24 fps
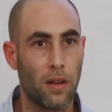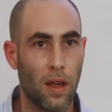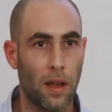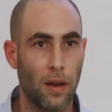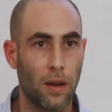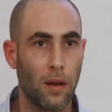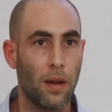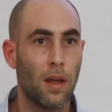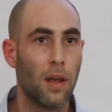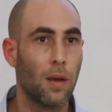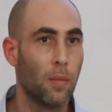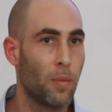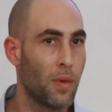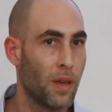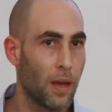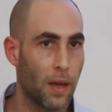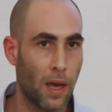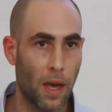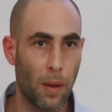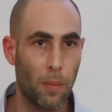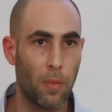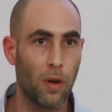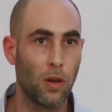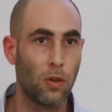and being
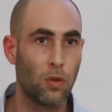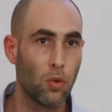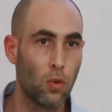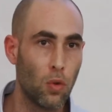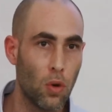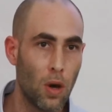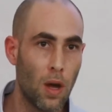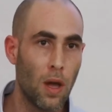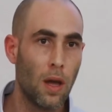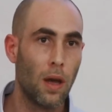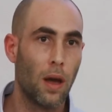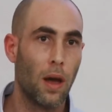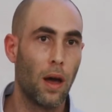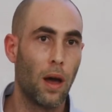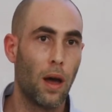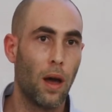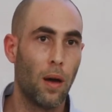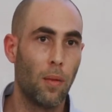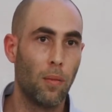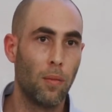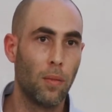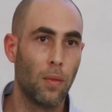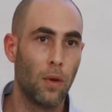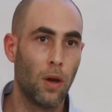able to
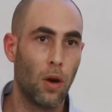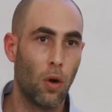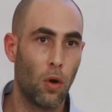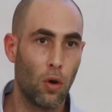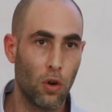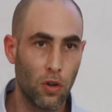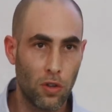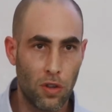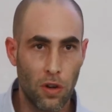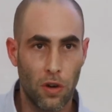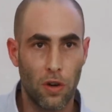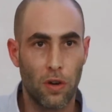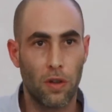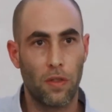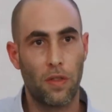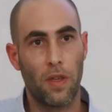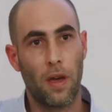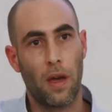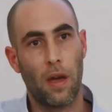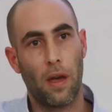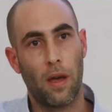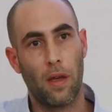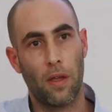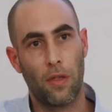order
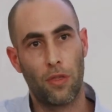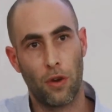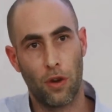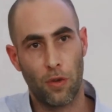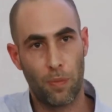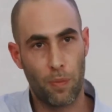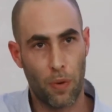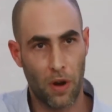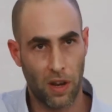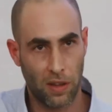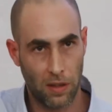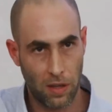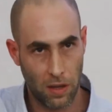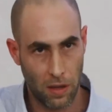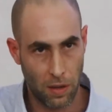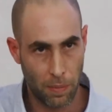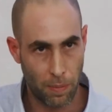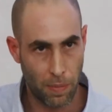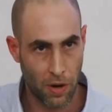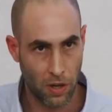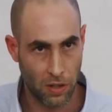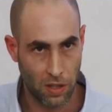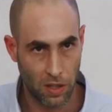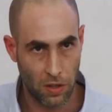the
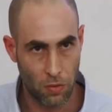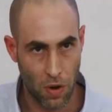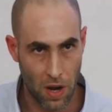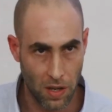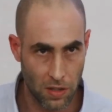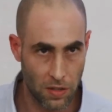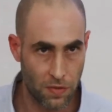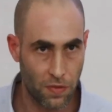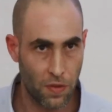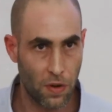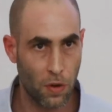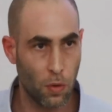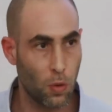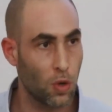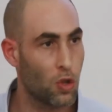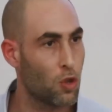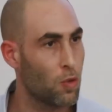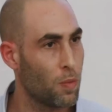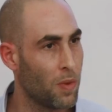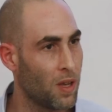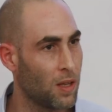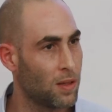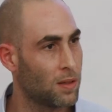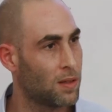third-party transfer, which
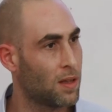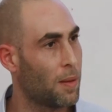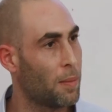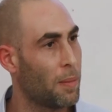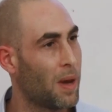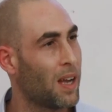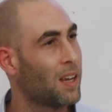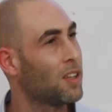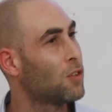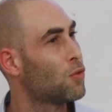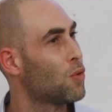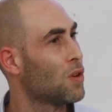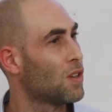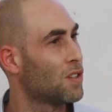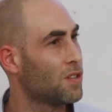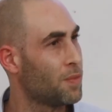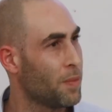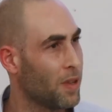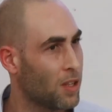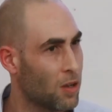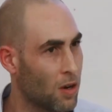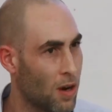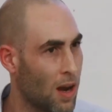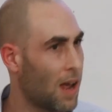means a money
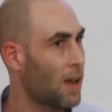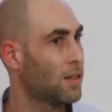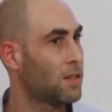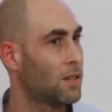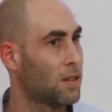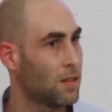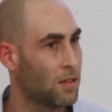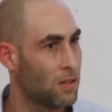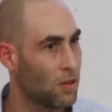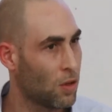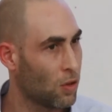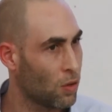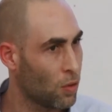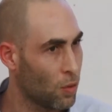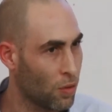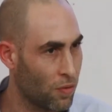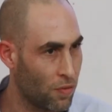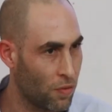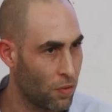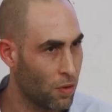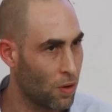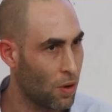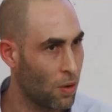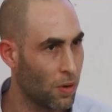transmitter license. Don't know
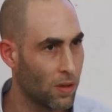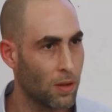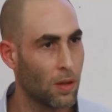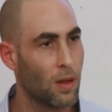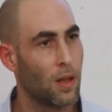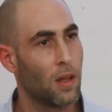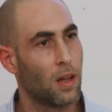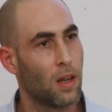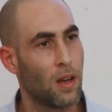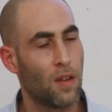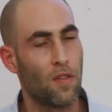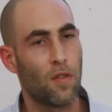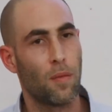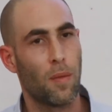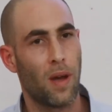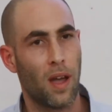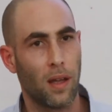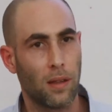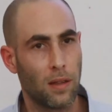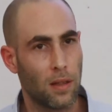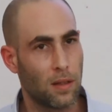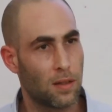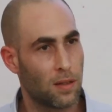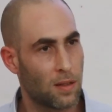if you know it. Never
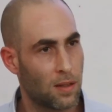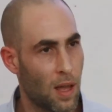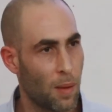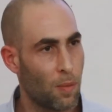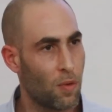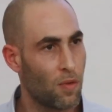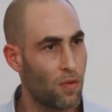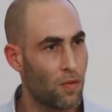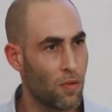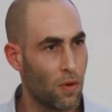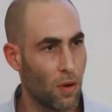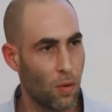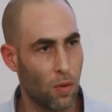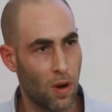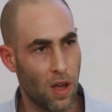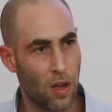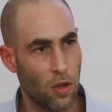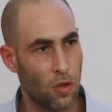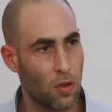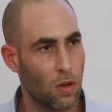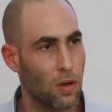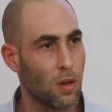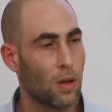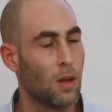mind, it's a type of
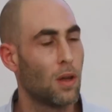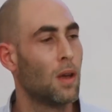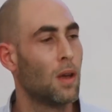regulation.